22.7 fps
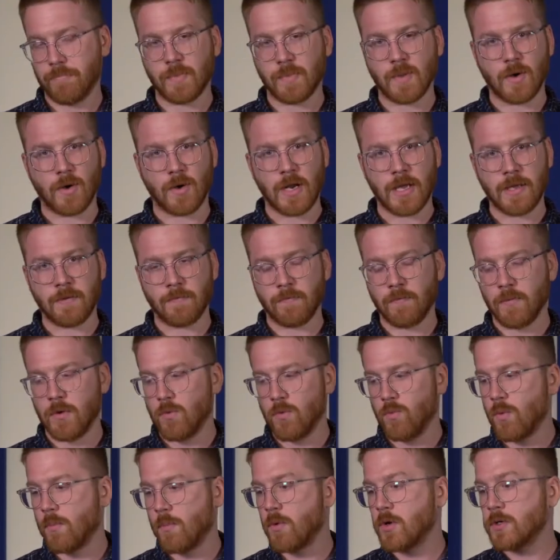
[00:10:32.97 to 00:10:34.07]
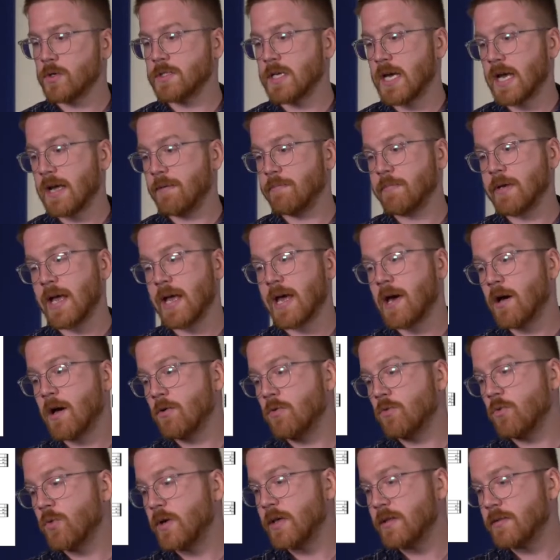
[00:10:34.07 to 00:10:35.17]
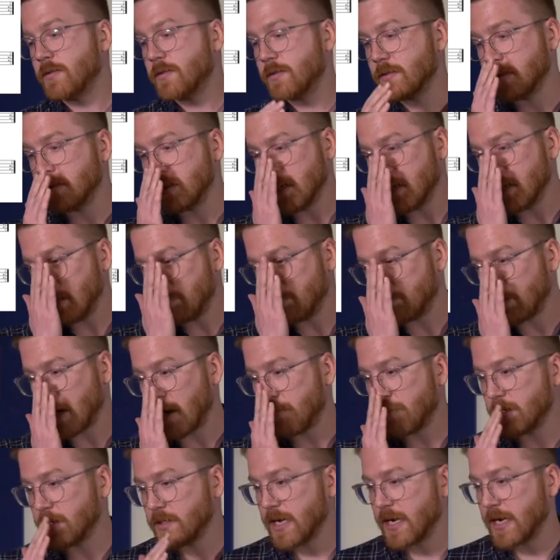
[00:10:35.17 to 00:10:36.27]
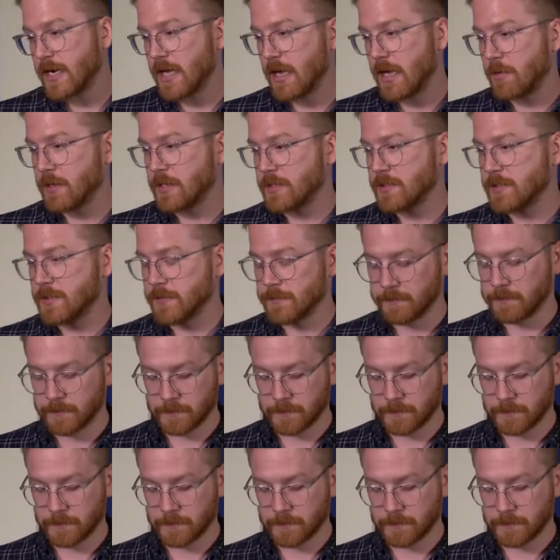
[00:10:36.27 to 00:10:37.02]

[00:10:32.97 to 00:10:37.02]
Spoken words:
All right, one more time now with the proper dynamics.